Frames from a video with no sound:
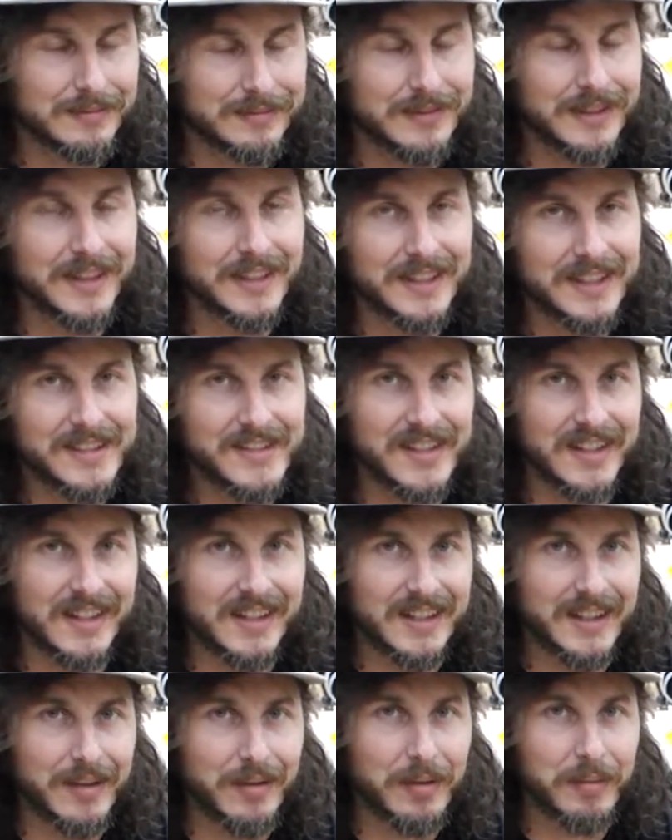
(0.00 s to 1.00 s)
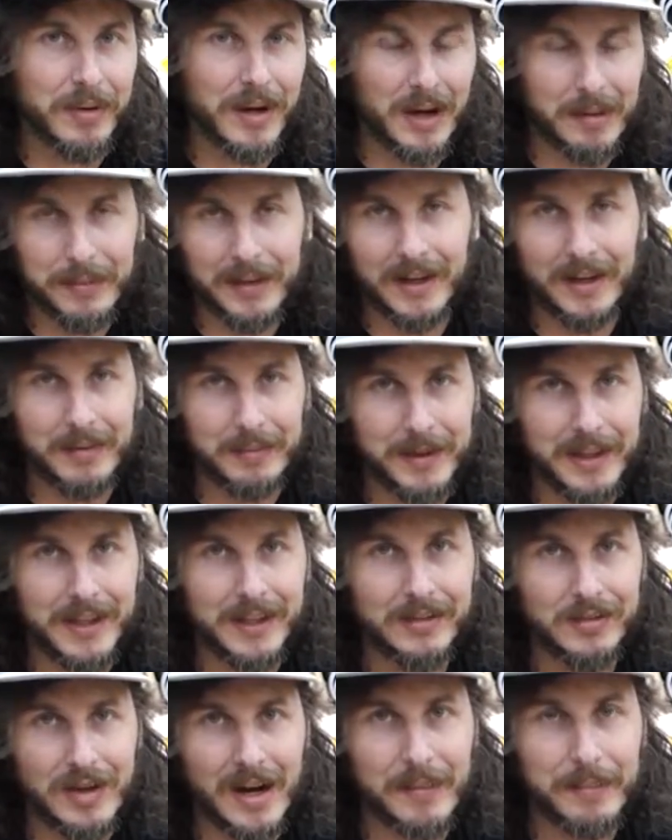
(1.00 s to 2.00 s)
Realistically, we're probably going to
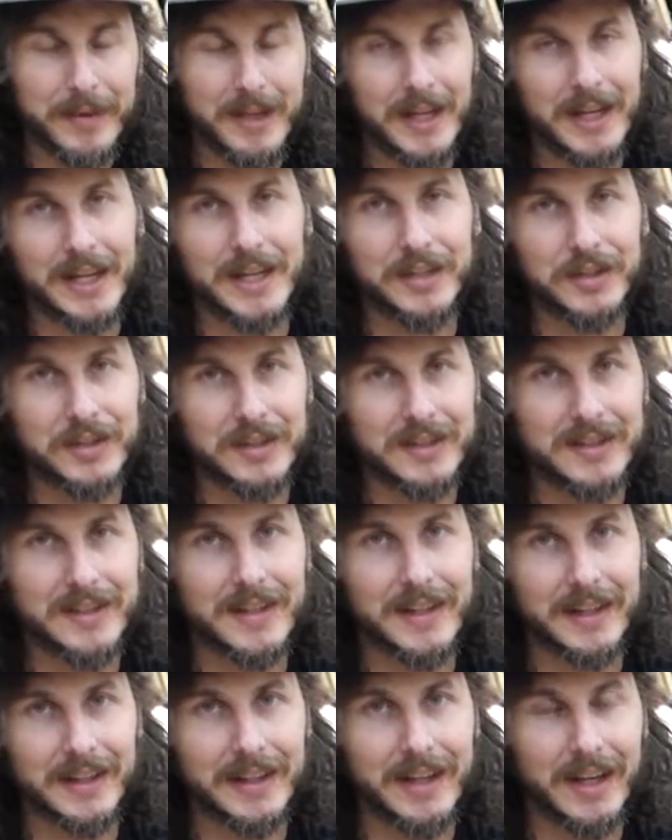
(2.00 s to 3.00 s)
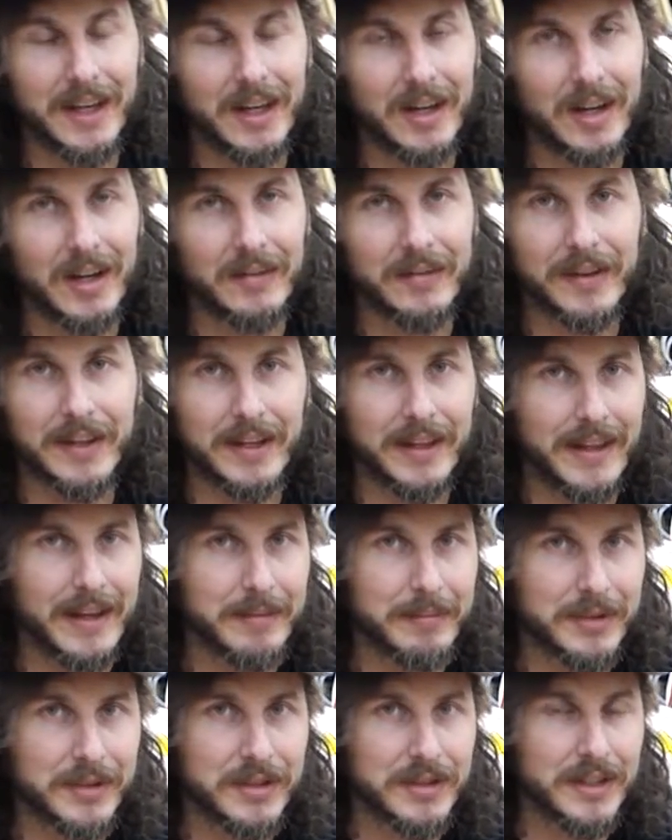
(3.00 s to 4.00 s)
be dropping the engine, taking the head off, getting
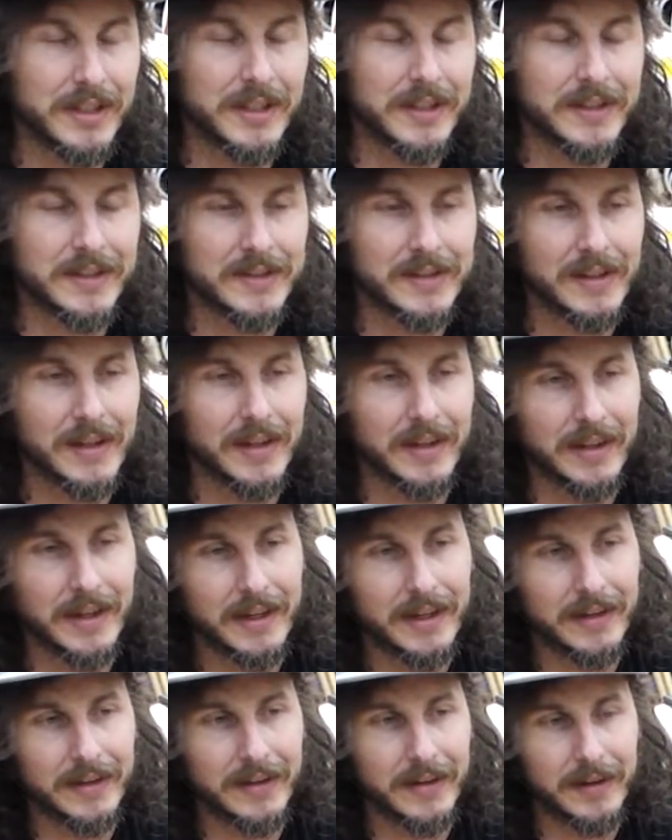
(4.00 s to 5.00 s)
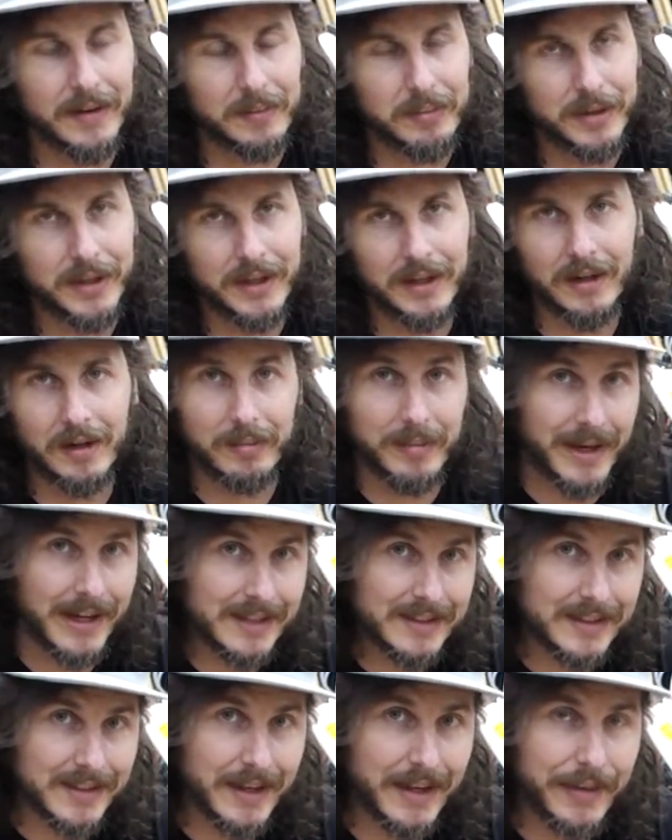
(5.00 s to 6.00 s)
that machined, and then putting it all
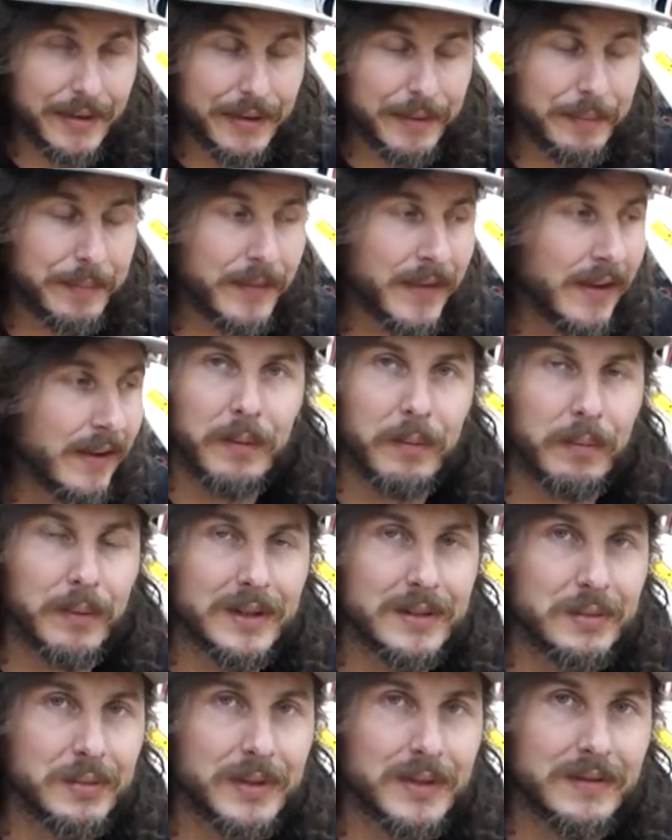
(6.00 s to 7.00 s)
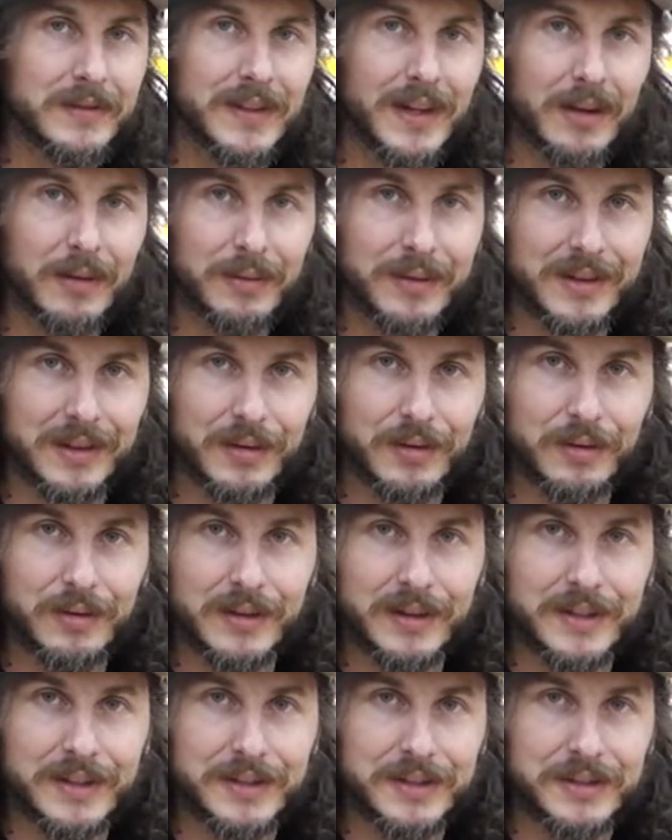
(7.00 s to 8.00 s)
back together. Once we've dealt with the
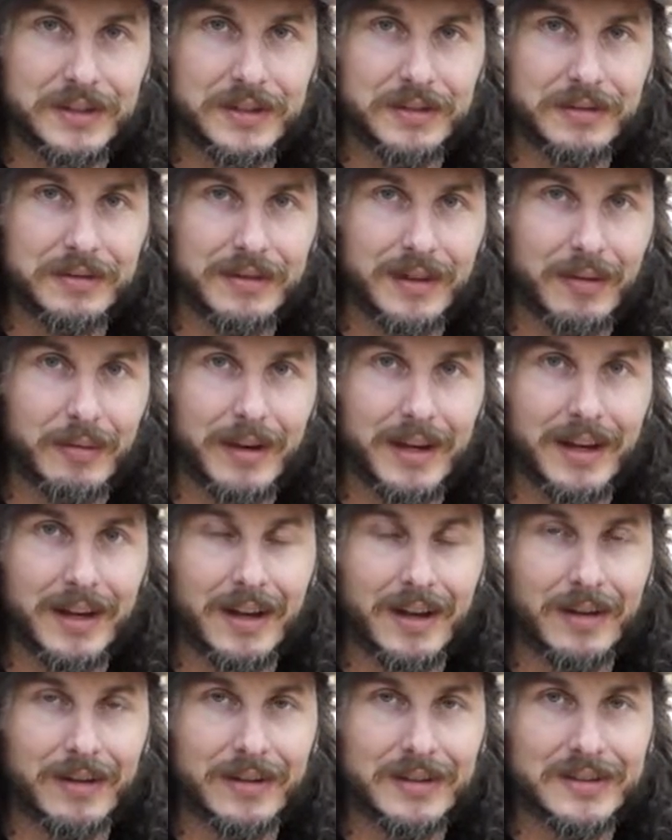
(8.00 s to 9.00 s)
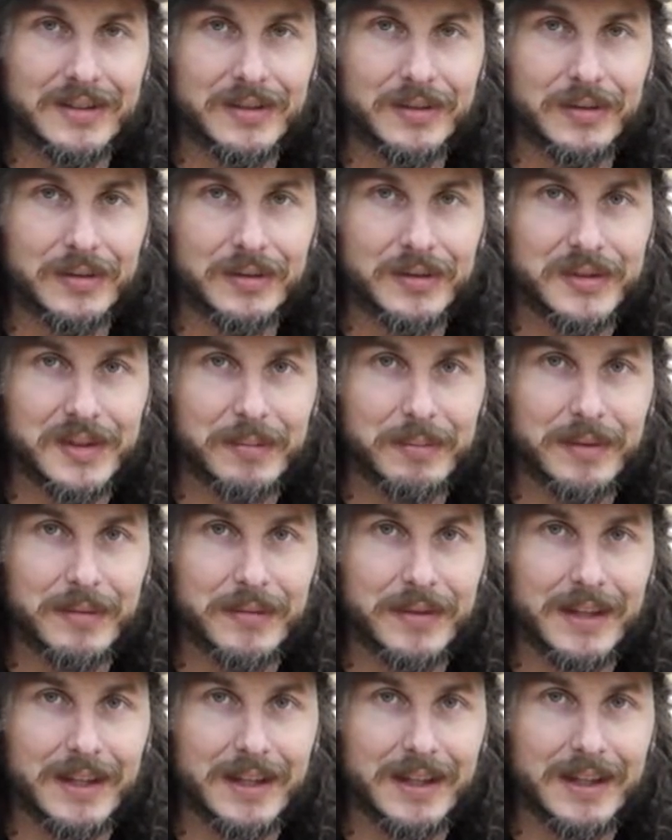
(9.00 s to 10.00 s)
coolant issue, then we can go into some
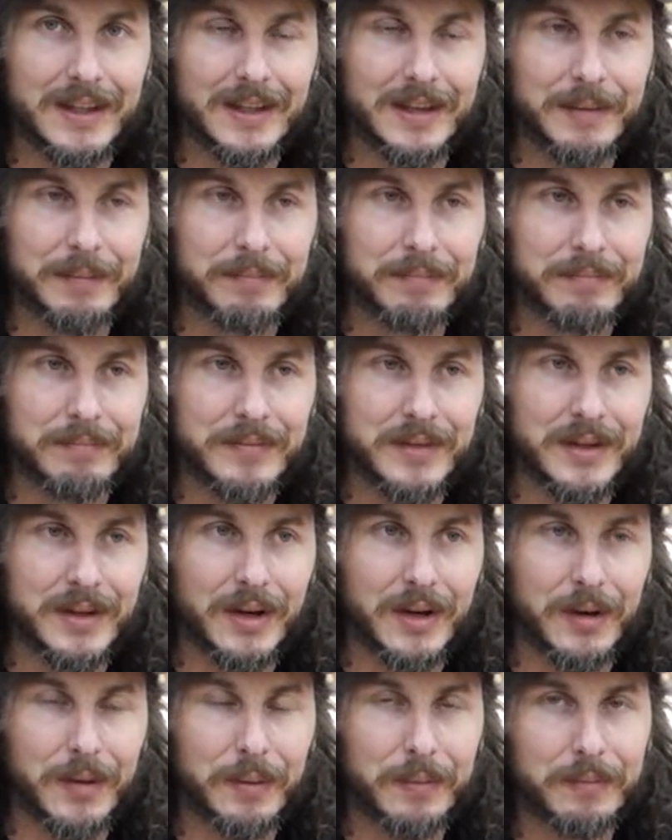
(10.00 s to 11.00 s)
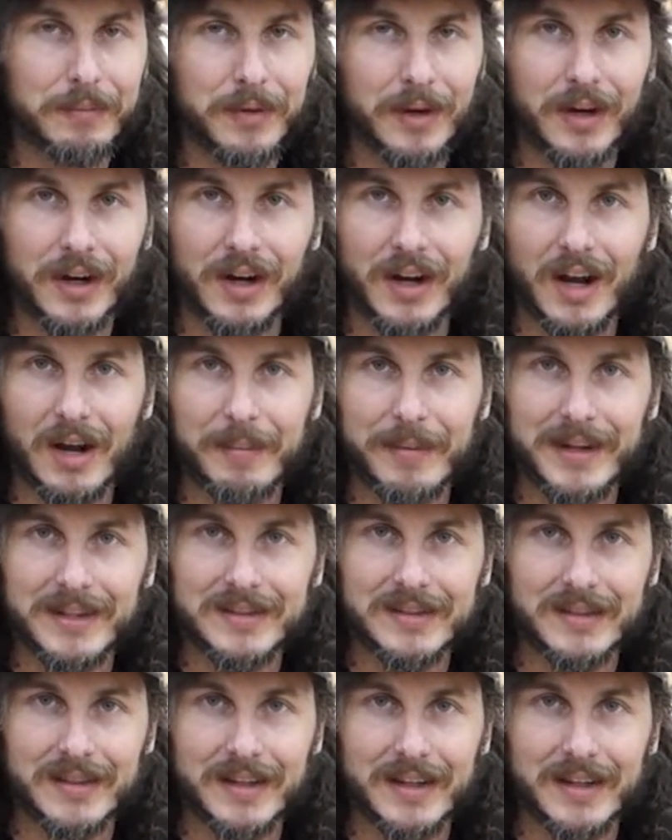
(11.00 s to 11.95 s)
of the, you know, ergonomics and